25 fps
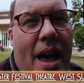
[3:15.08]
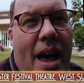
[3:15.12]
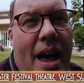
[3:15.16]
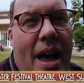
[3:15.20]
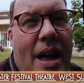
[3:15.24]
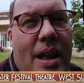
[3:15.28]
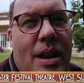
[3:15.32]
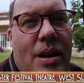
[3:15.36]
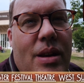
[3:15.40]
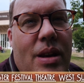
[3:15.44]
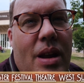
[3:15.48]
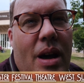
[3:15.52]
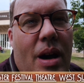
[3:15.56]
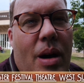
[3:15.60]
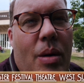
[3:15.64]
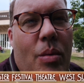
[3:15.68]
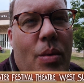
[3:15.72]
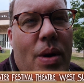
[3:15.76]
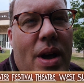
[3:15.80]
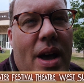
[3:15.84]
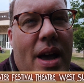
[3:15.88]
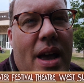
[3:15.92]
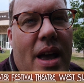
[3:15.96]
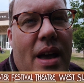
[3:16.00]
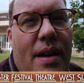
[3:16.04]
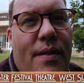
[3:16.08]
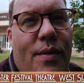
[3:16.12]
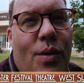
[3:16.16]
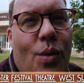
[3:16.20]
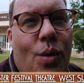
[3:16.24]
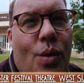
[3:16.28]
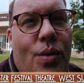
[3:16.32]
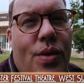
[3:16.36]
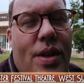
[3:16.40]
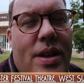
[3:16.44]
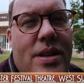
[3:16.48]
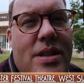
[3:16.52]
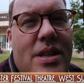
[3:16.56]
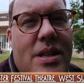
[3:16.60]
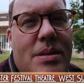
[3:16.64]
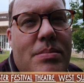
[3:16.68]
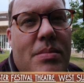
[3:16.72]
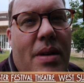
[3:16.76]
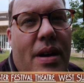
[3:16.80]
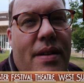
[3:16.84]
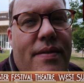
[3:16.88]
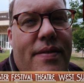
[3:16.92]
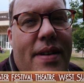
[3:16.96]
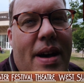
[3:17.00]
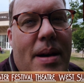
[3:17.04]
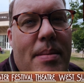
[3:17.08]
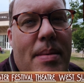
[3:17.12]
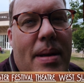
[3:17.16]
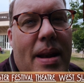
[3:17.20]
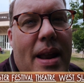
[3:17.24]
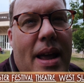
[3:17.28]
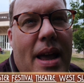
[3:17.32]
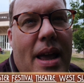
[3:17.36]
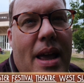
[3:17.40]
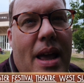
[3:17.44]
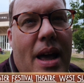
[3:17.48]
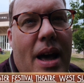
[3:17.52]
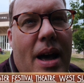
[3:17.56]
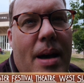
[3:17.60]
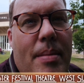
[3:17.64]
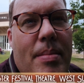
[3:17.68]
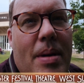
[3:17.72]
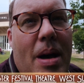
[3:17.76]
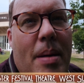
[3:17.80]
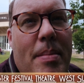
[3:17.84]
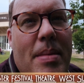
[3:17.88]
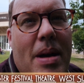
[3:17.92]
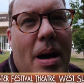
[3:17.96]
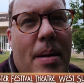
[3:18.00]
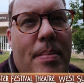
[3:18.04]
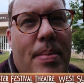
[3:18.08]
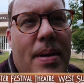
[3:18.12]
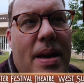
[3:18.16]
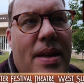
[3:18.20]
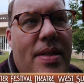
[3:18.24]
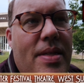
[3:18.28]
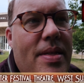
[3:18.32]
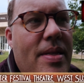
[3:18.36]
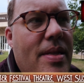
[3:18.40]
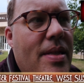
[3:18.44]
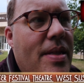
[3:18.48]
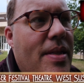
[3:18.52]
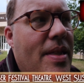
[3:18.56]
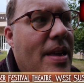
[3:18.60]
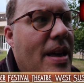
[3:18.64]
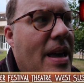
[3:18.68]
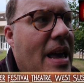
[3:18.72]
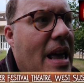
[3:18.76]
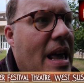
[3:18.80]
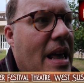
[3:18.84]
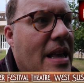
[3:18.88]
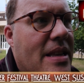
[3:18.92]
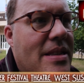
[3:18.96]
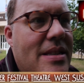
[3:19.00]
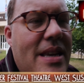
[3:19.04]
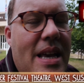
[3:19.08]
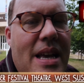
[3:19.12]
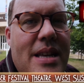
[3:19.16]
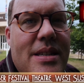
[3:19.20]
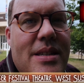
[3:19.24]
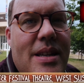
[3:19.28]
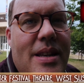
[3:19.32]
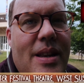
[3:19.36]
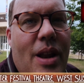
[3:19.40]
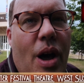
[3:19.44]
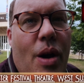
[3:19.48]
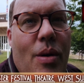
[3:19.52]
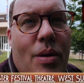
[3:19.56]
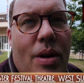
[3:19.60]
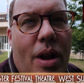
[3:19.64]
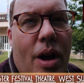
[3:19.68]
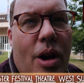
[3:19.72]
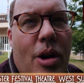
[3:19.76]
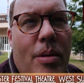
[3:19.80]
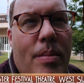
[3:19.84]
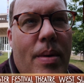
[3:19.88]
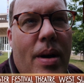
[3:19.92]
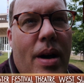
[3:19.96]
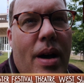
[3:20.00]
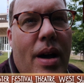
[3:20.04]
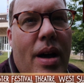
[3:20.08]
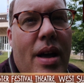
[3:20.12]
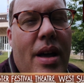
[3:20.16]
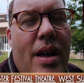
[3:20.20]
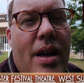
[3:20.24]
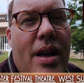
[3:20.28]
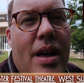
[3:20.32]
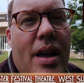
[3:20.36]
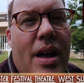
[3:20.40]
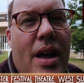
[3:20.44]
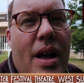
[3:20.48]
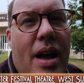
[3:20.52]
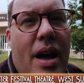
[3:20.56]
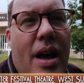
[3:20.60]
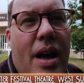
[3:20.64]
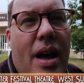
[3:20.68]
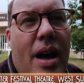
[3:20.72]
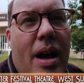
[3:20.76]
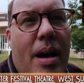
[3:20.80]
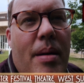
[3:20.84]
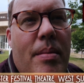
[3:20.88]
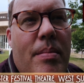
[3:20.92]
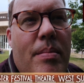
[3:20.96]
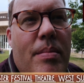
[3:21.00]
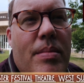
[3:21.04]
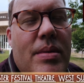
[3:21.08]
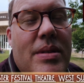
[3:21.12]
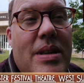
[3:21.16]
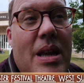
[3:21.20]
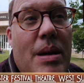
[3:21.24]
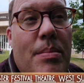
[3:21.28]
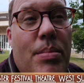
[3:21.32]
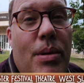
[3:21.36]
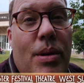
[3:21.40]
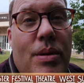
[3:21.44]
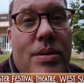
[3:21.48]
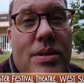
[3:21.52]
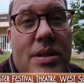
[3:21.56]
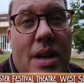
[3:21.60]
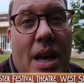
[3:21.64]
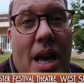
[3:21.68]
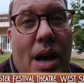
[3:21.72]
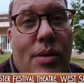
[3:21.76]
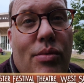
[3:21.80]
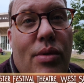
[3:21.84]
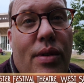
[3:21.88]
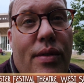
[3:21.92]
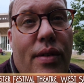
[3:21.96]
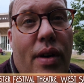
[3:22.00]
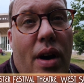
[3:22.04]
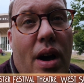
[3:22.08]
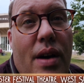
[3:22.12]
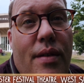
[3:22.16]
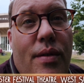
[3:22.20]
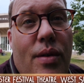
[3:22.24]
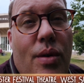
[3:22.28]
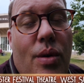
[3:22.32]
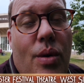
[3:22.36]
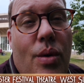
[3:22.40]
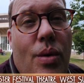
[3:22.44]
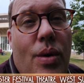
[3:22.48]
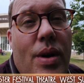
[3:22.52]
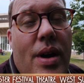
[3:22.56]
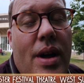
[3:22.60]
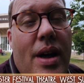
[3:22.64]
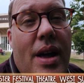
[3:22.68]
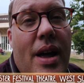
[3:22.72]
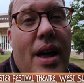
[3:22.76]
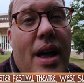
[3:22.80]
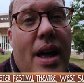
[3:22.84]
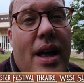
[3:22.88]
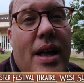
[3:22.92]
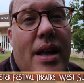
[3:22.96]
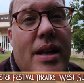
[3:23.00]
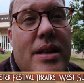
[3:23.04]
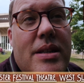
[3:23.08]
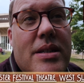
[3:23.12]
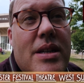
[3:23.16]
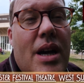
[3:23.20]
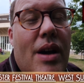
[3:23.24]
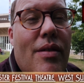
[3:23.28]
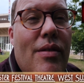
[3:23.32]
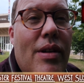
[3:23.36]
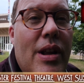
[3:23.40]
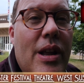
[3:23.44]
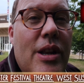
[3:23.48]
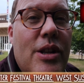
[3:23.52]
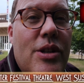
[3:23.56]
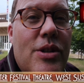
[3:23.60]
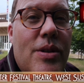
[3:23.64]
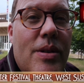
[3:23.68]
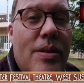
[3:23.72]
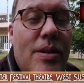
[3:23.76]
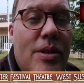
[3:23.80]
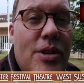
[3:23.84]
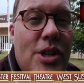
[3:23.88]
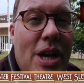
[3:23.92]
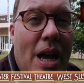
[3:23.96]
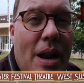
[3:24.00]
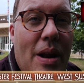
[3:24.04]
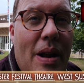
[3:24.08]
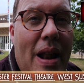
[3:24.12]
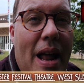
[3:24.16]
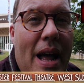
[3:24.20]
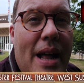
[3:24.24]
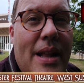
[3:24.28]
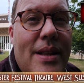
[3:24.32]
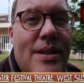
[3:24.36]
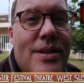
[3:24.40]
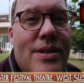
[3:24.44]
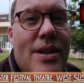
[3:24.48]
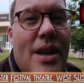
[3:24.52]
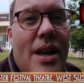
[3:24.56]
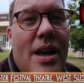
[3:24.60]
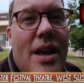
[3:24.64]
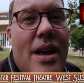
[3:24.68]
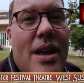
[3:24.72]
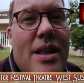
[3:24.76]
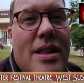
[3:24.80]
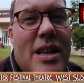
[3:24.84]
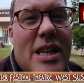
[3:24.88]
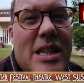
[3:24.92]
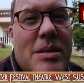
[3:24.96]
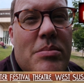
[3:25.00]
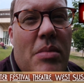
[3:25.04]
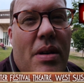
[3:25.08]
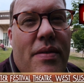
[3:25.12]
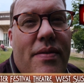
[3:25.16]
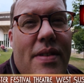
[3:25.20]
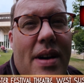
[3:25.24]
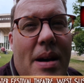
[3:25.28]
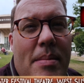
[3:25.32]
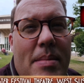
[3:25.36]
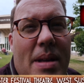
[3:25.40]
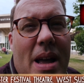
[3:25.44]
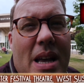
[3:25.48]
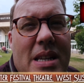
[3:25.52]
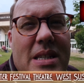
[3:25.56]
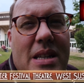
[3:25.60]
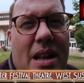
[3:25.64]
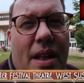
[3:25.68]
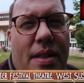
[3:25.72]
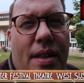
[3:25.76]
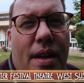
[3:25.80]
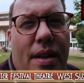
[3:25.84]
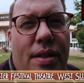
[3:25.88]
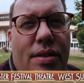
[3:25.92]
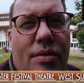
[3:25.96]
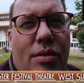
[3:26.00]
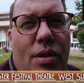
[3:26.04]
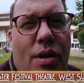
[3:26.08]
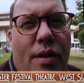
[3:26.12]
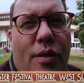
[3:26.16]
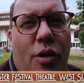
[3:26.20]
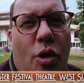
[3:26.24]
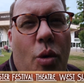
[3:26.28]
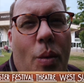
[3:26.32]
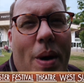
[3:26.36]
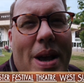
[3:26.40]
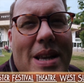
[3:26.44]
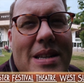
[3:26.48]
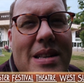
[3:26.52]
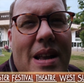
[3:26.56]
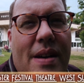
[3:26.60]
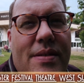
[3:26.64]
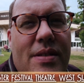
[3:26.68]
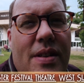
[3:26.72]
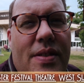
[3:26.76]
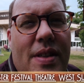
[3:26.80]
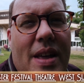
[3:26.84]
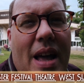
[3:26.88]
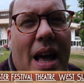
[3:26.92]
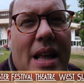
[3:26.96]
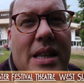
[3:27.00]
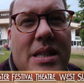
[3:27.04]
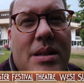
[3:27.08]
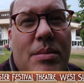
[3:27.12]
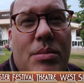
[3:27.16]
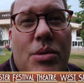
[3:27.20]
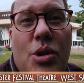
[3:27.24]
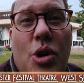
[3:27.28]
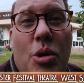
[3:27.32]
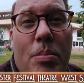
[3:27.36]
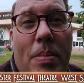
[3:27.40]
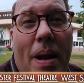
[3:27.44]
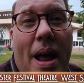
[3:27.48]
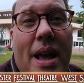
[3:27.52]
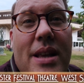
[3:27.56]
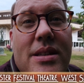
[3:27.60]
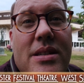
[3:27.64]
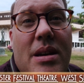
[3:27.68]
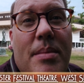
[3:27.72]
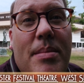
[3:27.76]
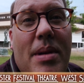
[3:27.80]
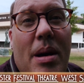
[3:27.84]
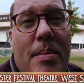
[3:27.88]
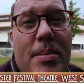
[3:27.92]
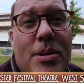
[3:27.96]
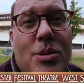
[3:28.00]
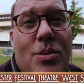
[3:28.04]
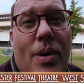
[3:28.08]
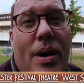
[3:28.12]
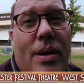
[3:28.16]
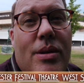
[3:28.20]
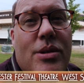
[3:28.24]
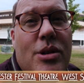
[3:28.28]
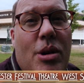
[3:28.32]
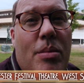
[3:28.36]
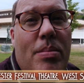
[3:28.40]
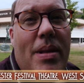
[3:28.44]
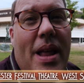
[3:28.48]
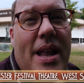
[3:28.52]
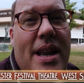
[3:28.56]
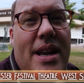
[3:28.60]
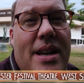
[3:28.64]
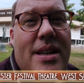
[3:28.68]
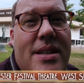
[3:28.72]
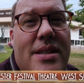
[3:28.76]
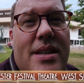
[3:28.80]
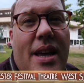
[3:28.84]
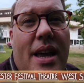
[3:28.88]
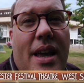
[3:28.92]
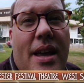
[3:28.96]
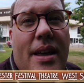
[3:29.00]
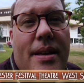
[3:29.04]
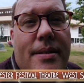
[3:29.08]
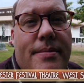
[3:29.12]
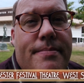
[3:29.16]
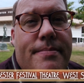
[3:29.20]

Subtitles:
and we are here for This Is My Family. Coming up in the season, Oklahoma, the Deep Blue Sea, a revival, and currently Shadowlands. This Is My Family has another 3 or 4 weeks left, I think, and some new plays coming up as well, so plenty to see.